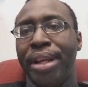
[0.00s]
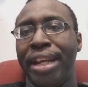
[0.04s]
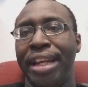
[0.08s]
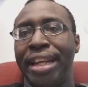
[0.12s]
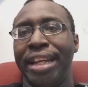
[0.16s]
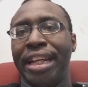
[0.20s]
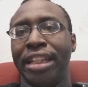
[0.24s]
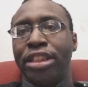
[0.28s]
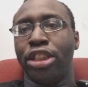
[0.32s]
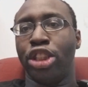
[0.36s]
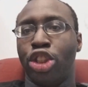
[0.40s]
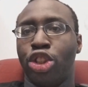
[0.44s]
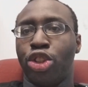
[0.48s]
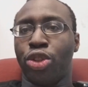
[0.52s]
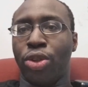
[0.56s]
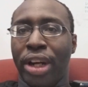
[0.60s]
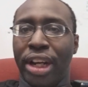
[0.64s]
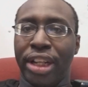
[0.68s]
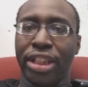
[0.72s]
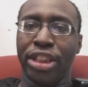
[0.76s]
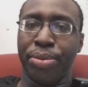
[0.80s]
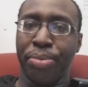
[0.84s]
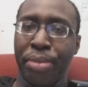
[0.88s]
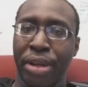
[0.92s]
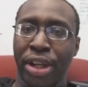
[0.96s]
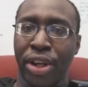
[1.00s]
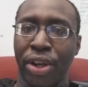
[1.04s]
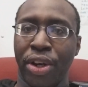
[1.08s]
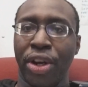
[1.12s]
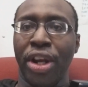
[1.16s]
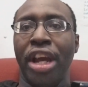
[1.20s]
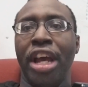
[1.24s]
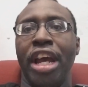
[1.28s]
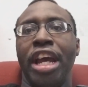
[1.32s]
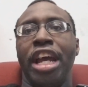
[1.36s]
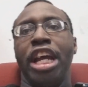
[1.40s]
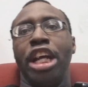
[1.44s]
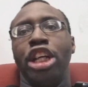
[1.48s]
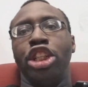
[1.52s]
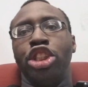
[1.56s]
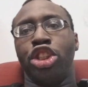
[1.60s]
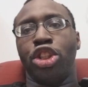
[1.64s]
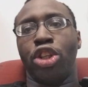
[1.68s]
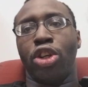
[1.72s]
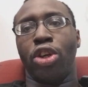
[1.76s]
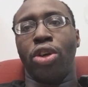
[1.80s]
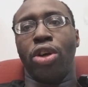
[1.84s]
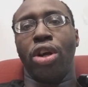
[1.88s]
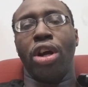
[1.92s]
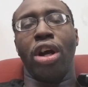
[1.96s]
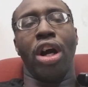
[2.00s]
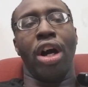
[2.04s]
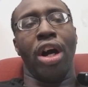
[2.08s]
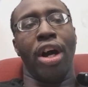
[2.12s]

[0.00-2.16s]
key that's a transmitter is your